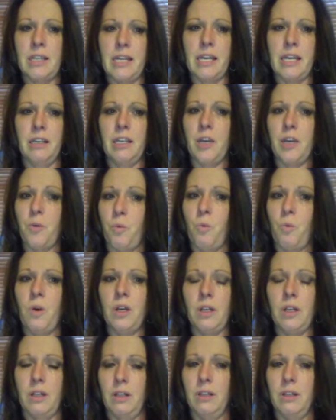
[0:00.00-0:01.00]
it
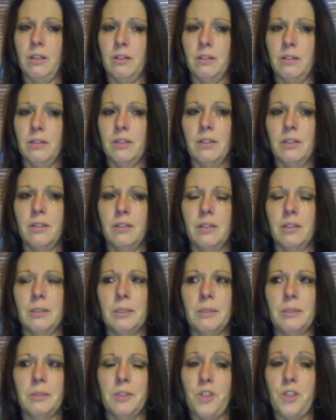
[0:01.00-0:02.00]
will
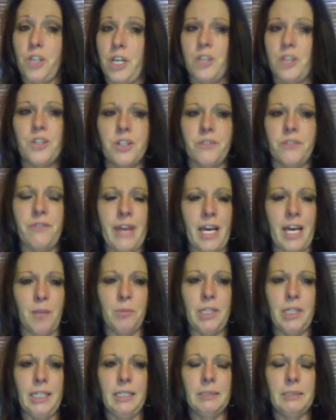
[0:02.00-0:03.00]
change your family.
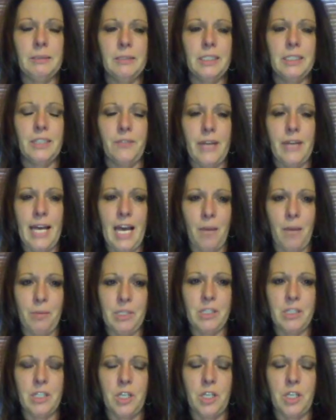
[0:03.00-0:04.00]
If it happens to
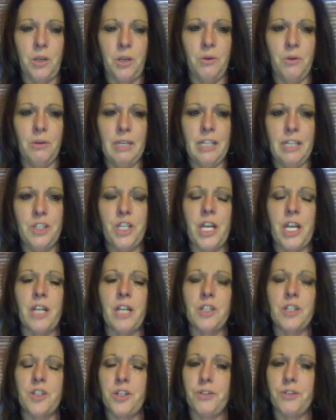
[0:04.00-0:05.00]
you, it changes
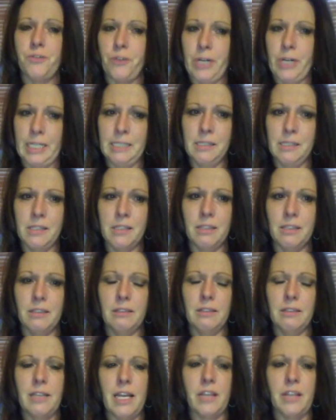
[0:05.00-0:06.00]
your friends.
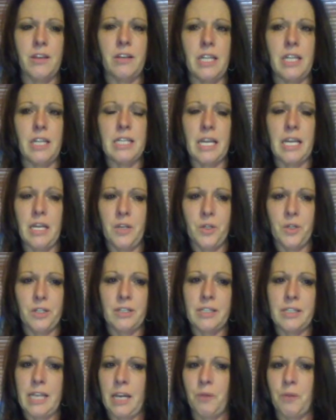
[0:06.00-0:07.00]
And you need to
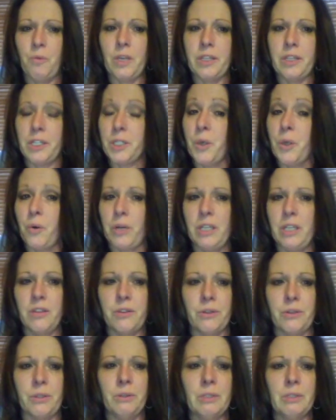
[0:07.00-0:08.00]
understand what they're going through.
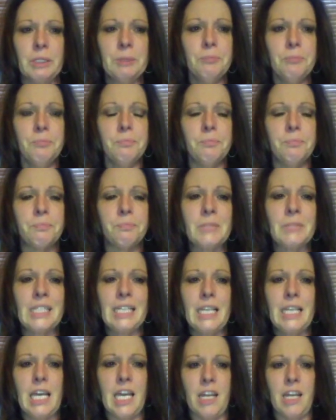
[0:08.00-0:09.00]

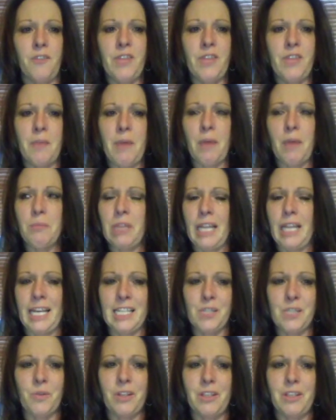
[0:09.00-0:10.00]
And if they make plans
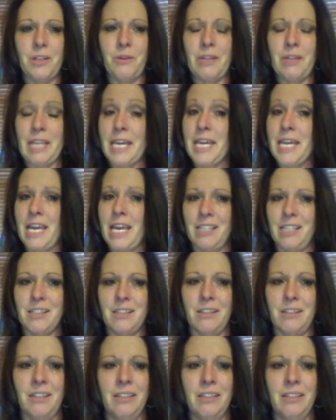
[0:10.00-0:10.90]
with you and they cancel,